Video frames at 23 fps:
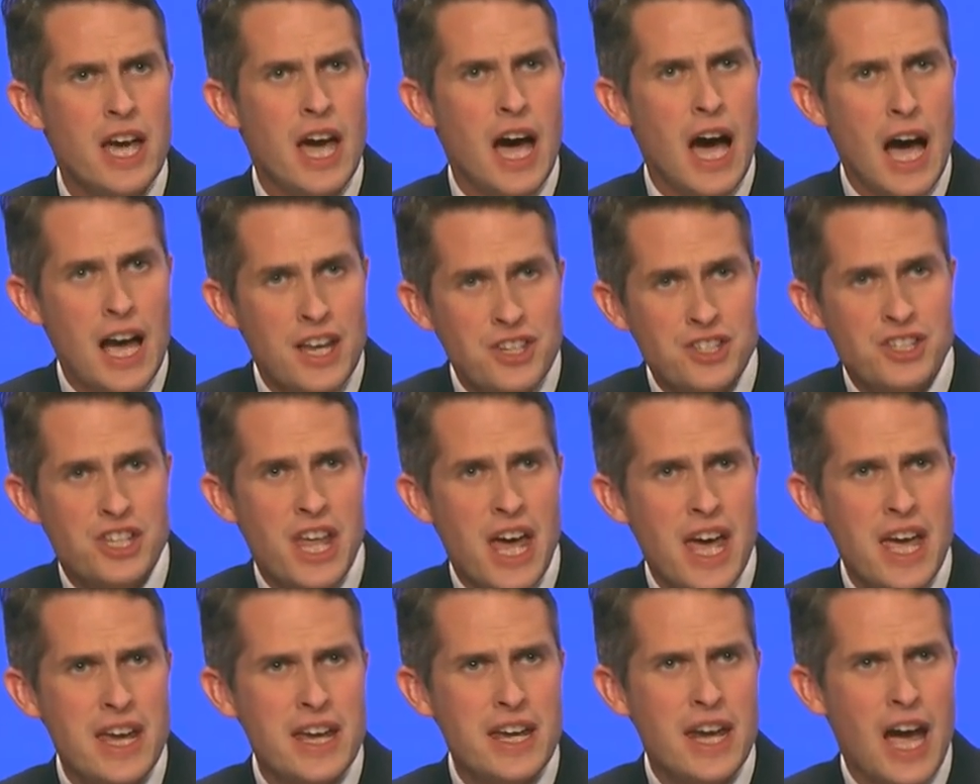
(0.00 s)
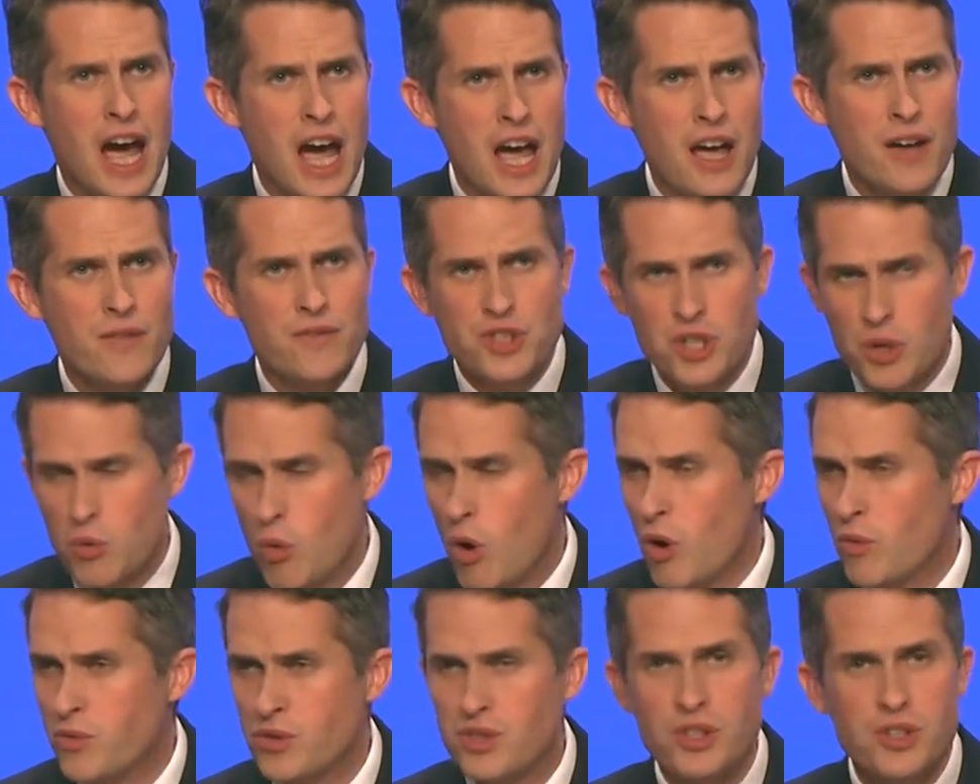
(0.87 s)
as they have so
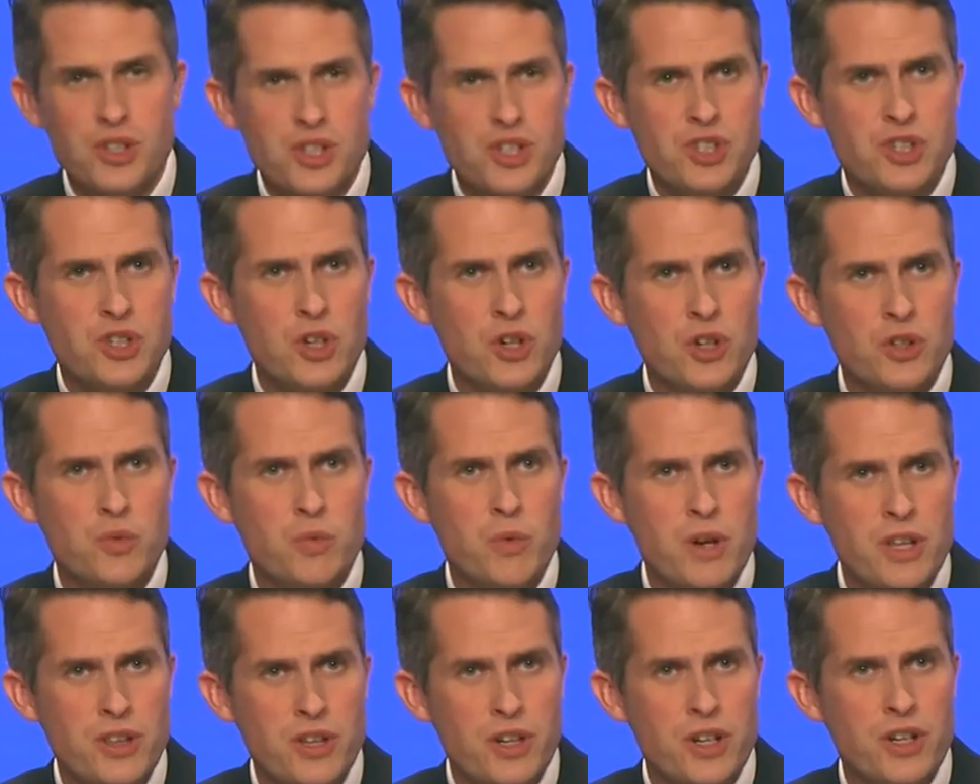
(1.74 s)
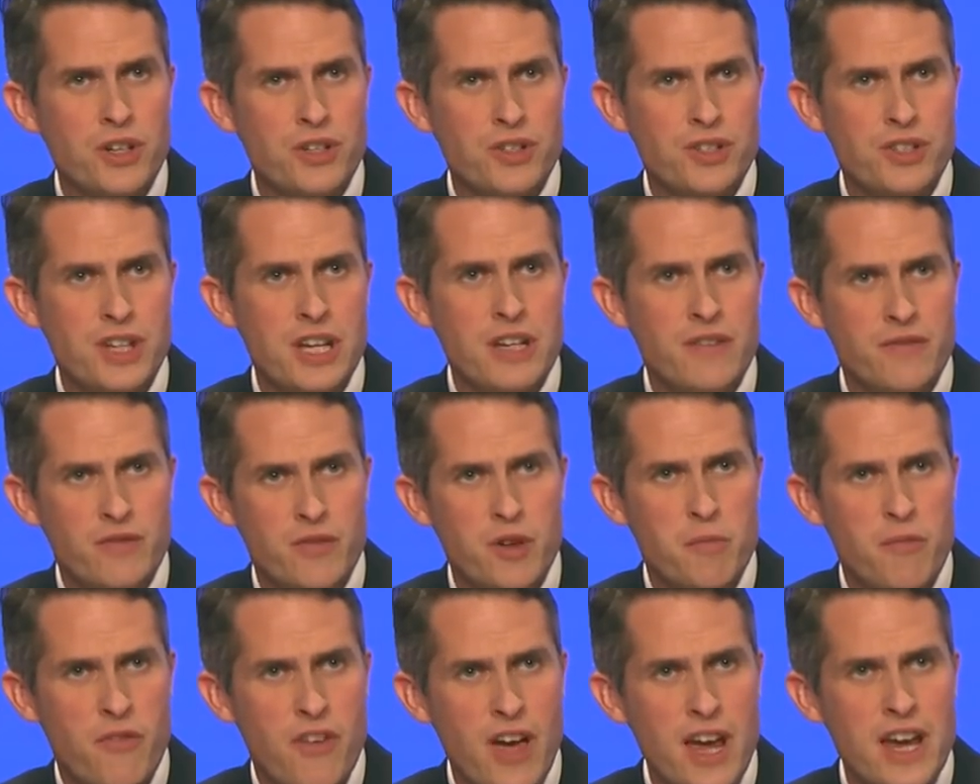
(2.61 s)
often stood with us in the
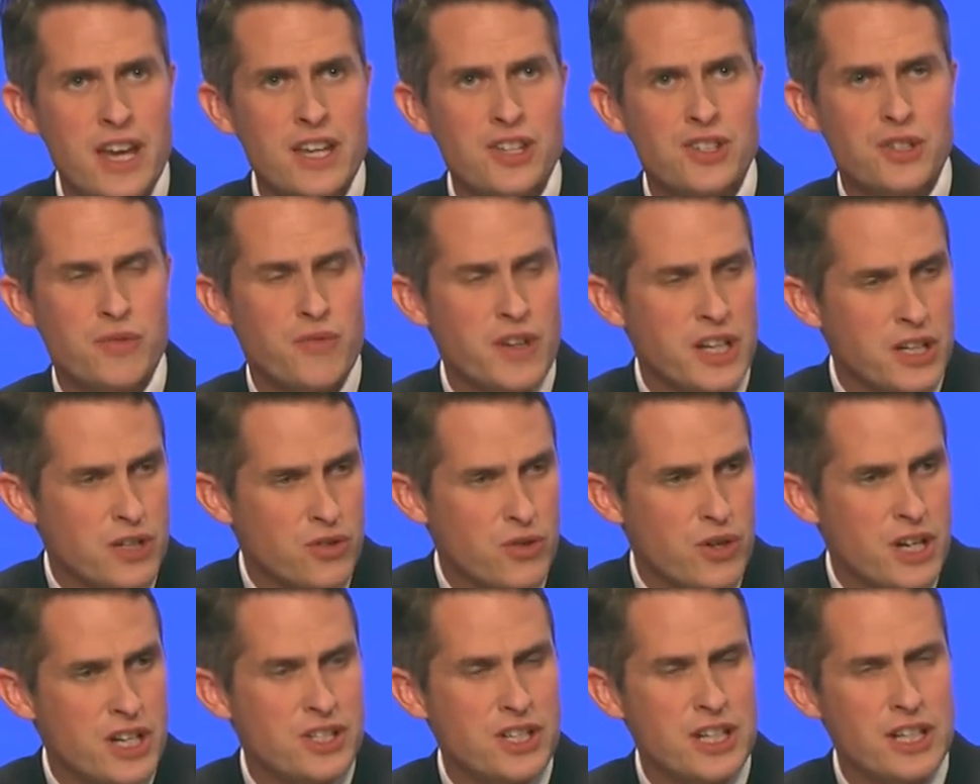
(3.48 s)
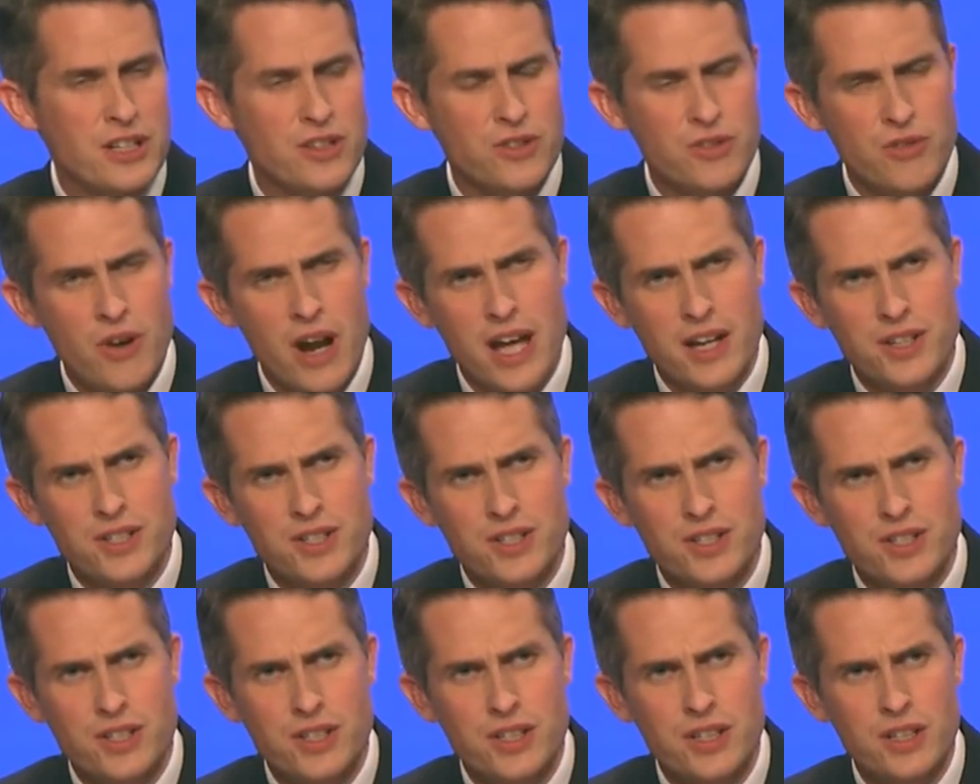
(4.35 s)
face of increasing
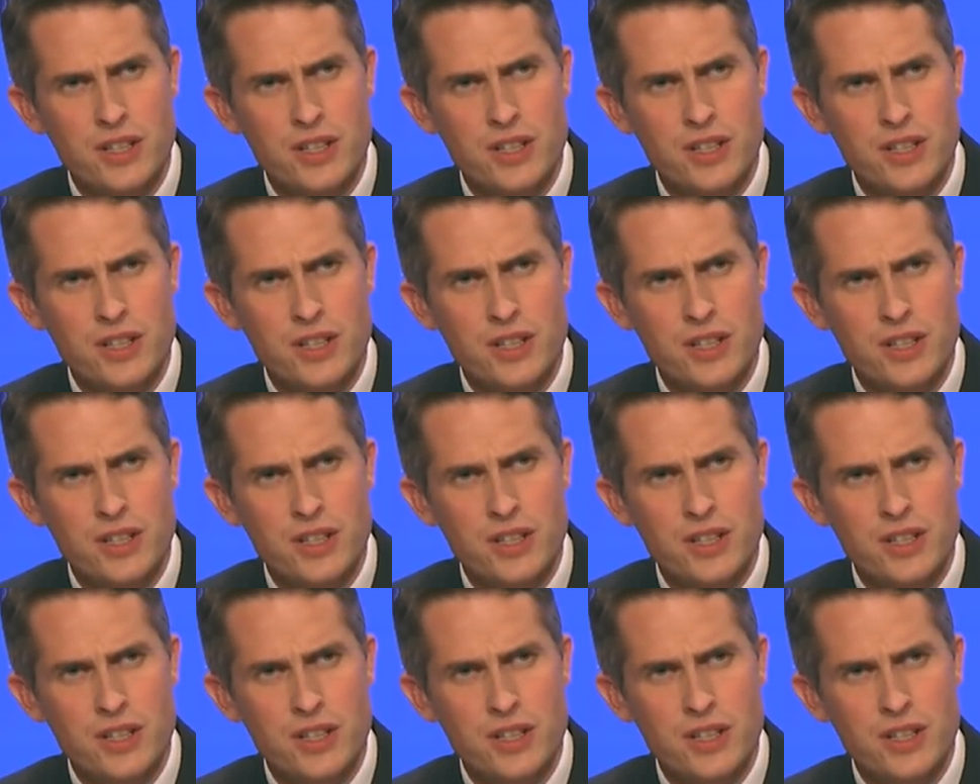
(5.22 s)
threats.